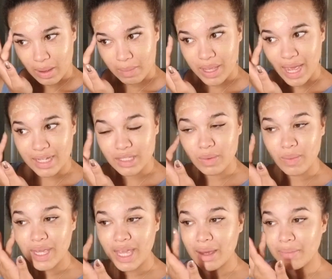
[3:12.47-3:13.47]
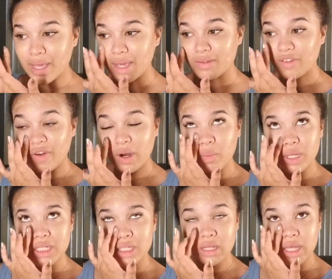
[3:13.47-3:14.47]
But yeah, so we went camping. It was fun. We
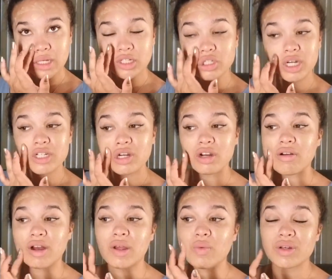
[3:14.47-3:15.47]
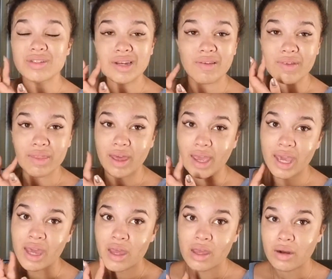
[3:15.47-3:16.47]
did like a straight turnaround. It wasn't even
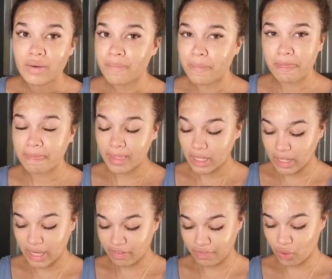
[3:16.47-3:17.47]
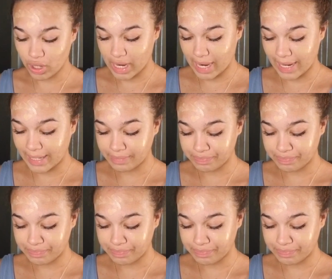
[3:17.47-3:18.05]
like a 4-day.